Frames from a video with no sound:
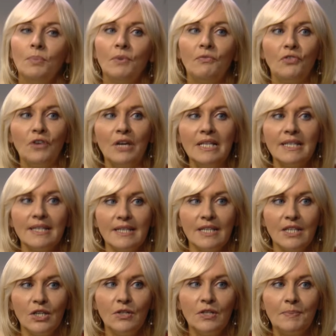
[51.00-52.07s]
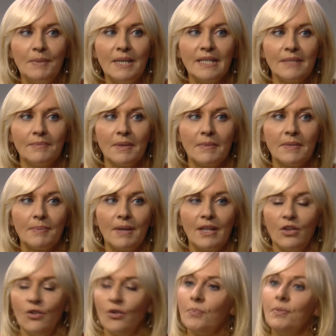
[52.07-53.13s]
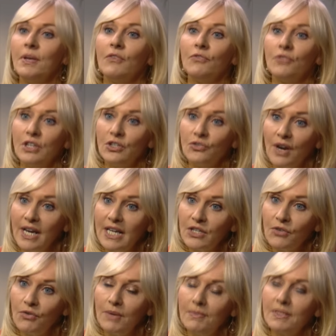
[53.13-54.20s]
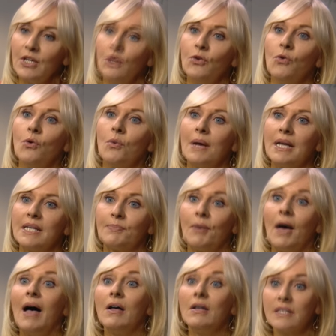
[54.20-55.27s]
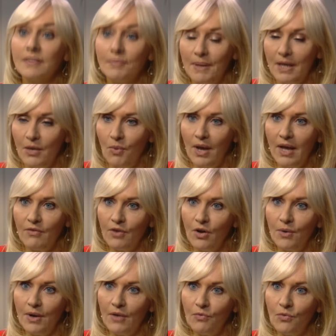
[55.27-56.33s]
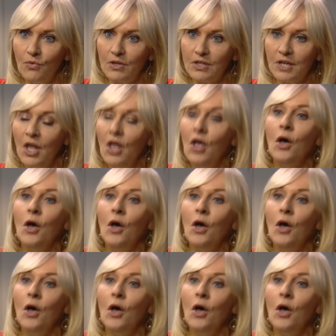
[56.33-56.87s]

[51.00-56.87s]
But for instance, you speak sometimes about the European Free Trade Agreement in Norway as possibly a way of going forward.